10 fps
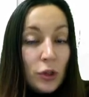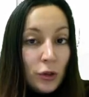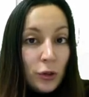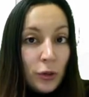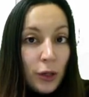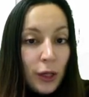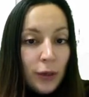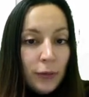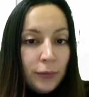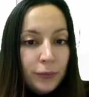short
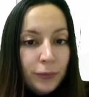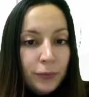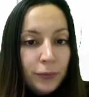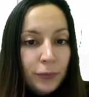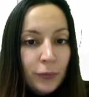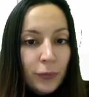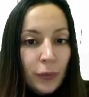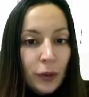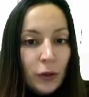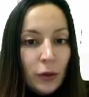URL,
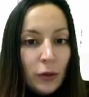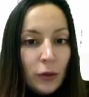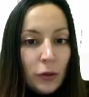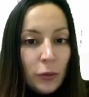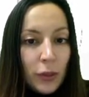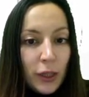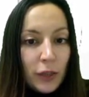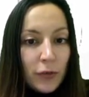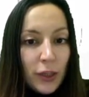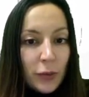Google+,
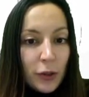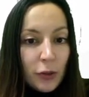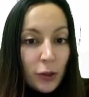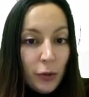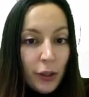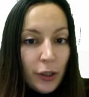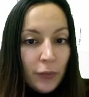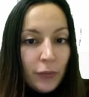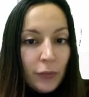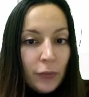Facebook, or Twitter,